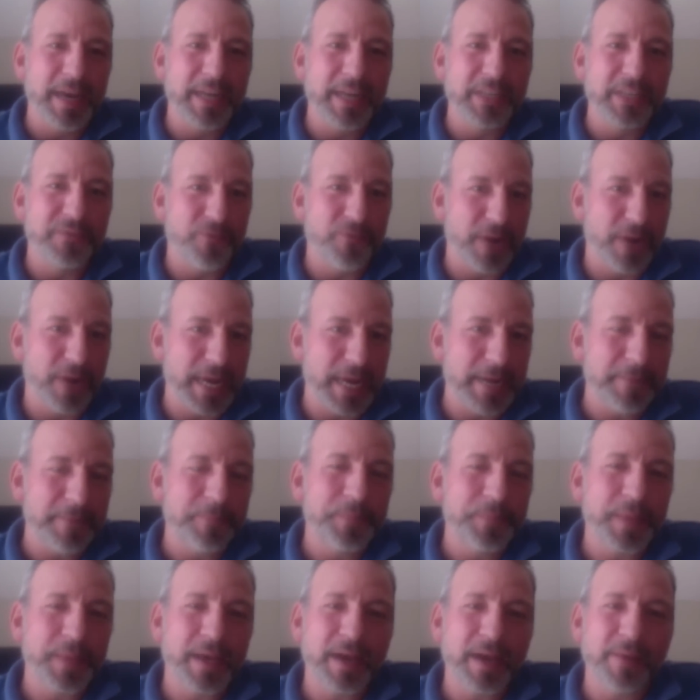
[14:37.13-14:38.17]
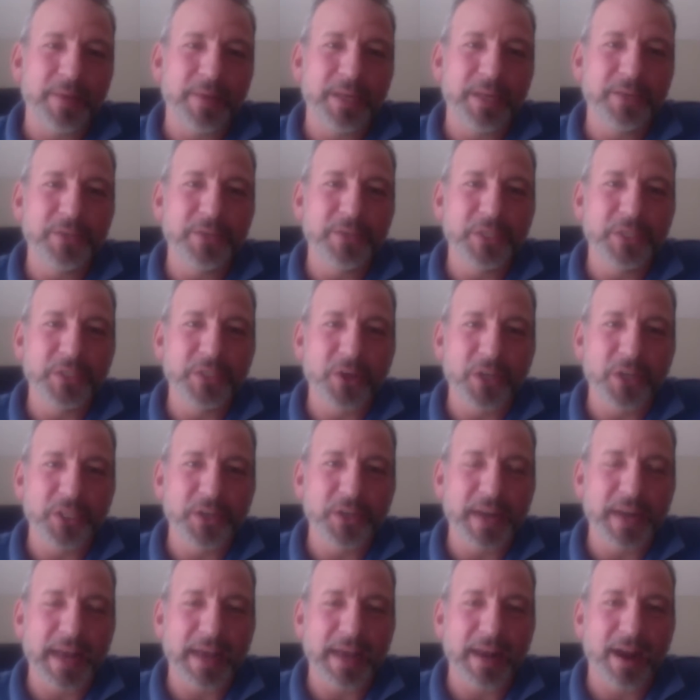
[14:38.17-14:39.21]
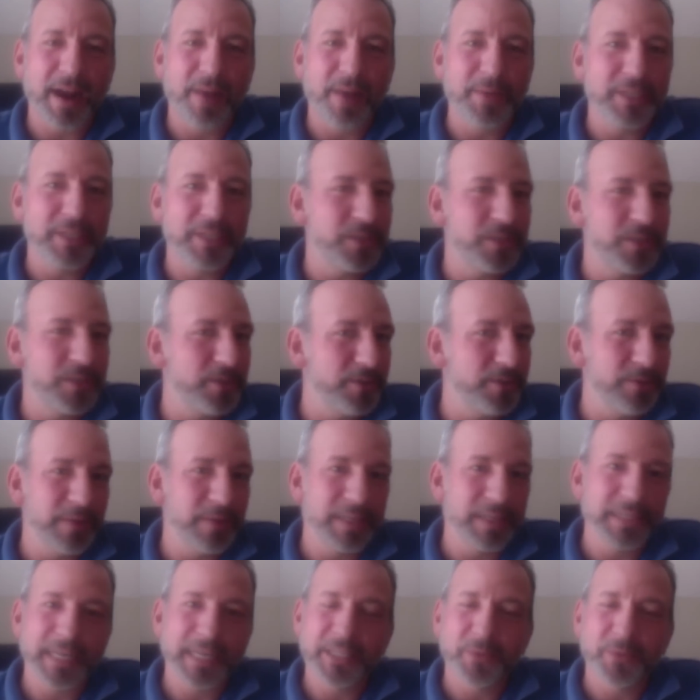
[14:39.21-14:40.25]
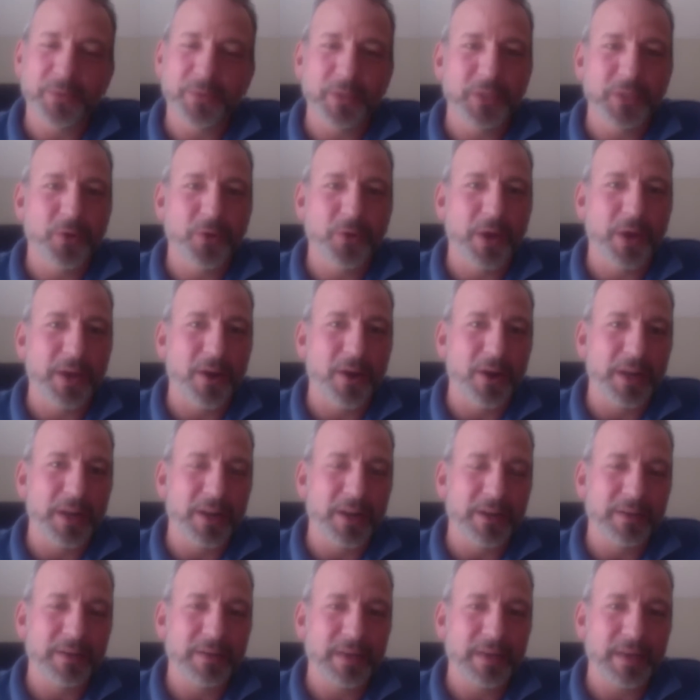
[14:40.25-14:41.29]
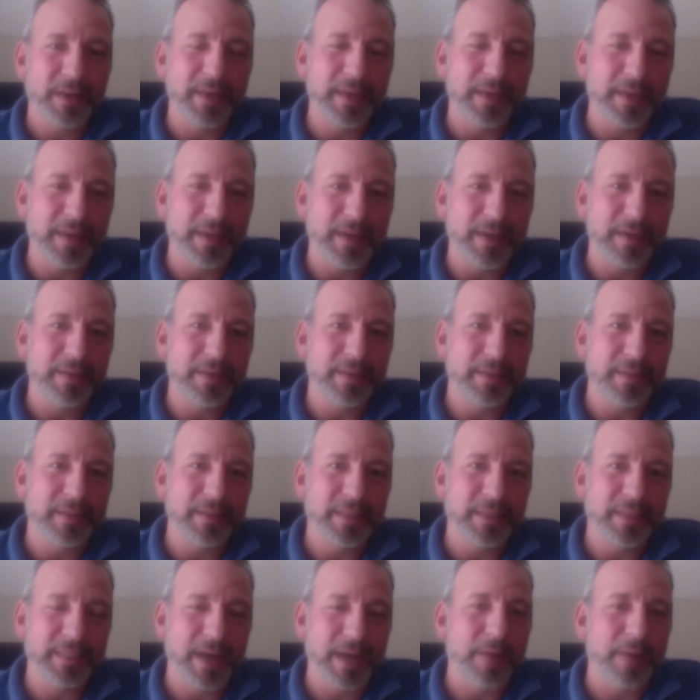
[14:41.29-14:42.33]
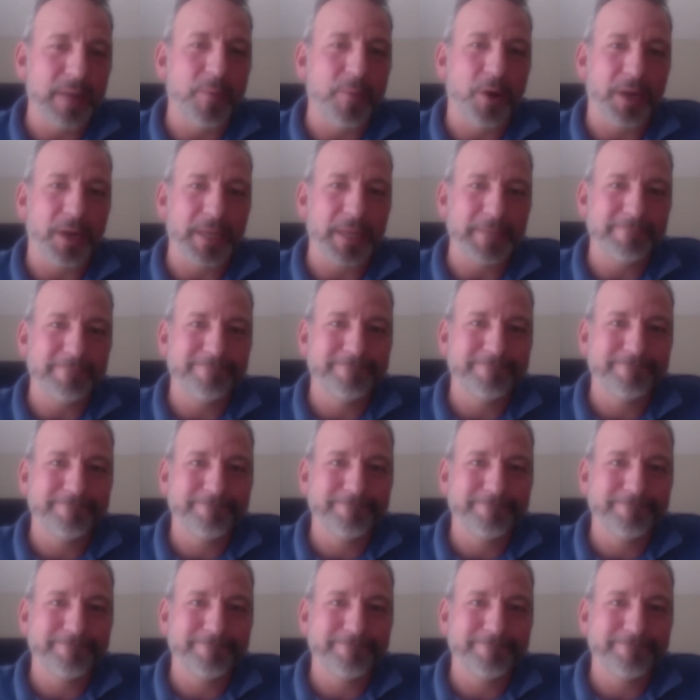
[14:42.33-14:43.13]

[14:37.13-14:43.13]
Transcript: It is free, but it uses Austrian economics to assess what's going on in the stock market.